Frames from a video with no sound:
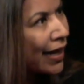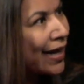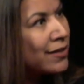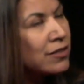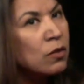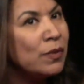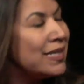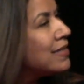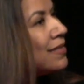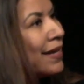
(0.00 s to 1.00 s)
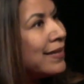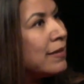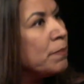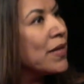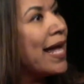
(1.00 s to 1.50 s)
And so we
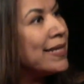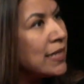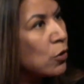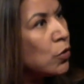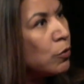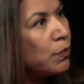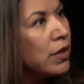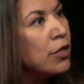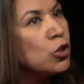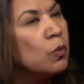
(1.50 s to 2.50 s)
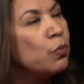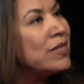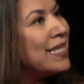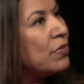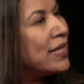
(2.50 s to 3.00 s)
decided as a group to
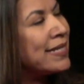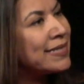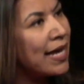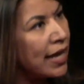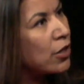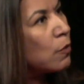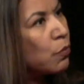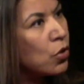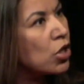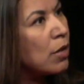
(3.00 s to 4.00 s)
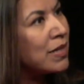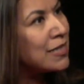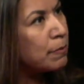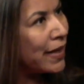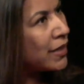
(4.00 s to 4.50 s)
present the entire program in
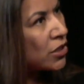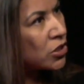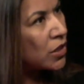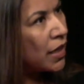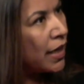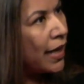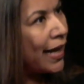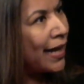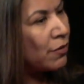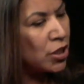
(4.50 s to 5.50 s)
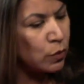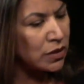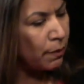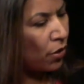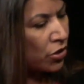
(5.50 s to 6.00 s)
Spanish. And this
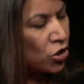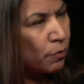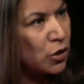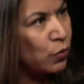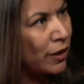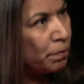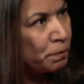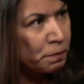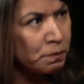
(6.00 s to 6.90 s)
was a partnership between